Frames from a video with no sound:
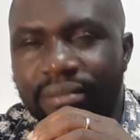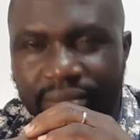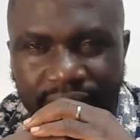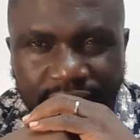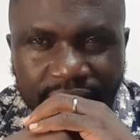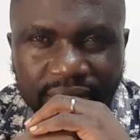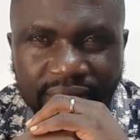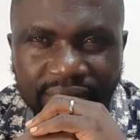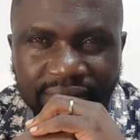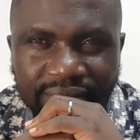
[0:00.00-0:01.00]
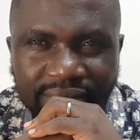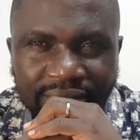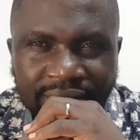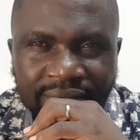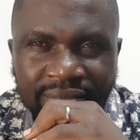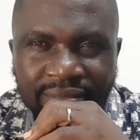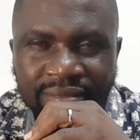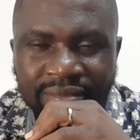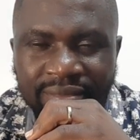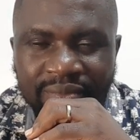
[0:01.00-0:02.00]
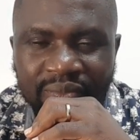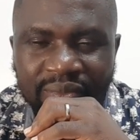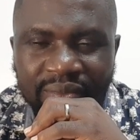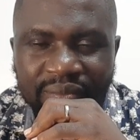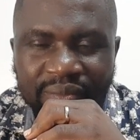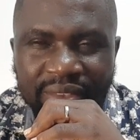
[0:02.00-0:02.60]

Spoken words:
[no speech]